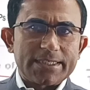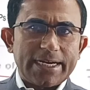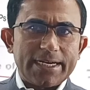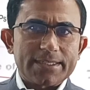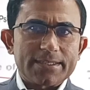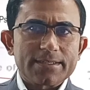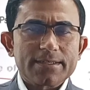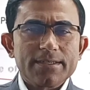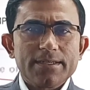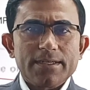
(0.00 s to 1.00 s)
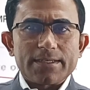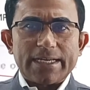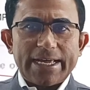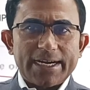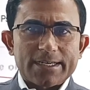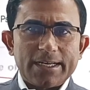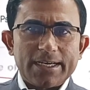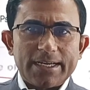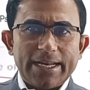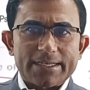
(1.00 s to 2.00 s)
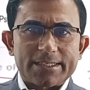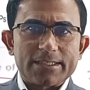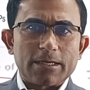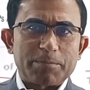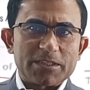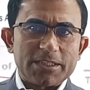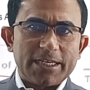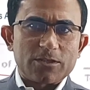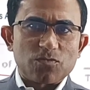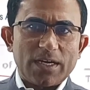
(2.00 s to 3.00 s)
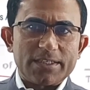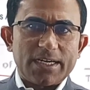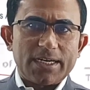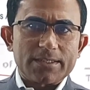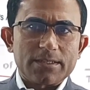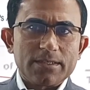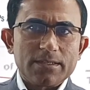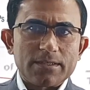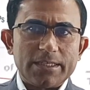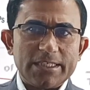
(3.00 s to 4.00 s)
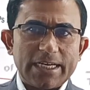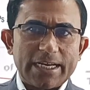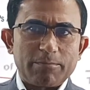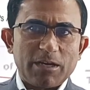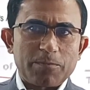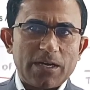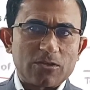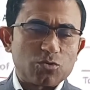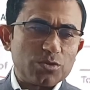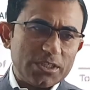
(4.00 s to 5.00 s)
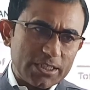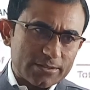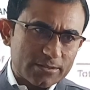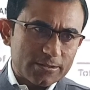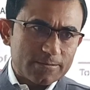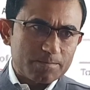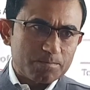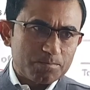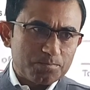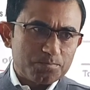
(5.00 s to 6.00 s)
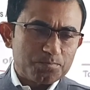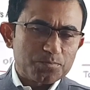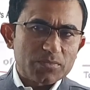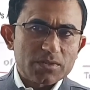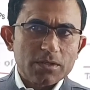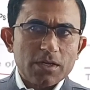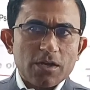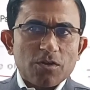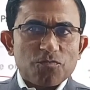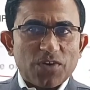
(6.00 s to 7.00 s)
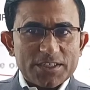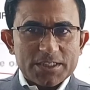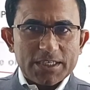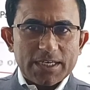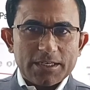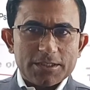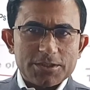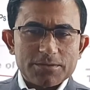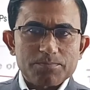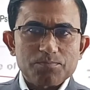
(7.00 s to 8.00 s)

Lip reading: that directly electing the President was not desirable for two reasons. First reason is